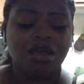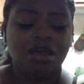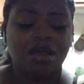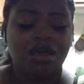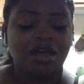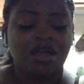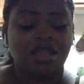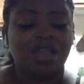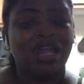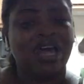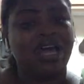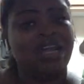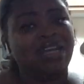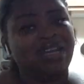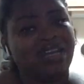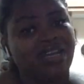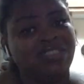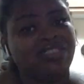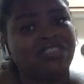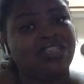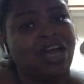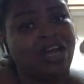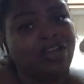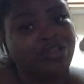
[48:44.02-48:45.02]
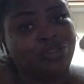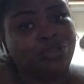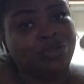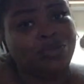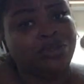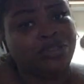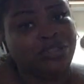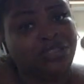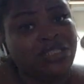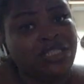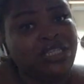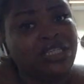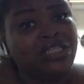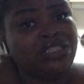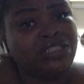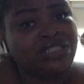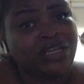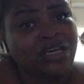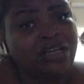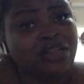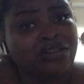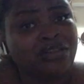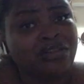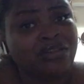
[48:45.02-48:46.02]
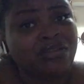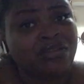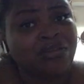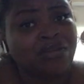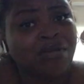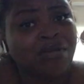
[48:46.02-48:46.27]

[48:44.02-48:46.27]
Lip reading: A lot of that y'all doing to each other.